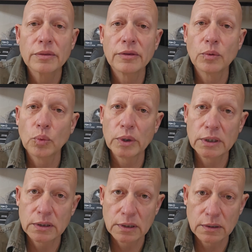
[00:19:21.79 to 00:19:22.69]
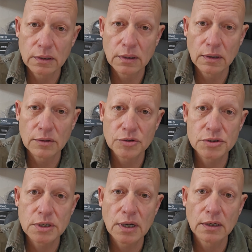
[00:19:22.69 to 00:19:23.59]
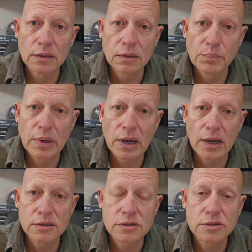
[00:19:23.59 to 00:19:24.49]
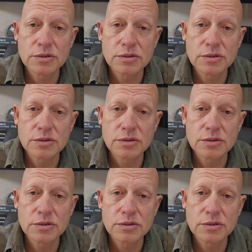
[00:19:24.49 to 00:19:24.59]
that we didn't understand in the past.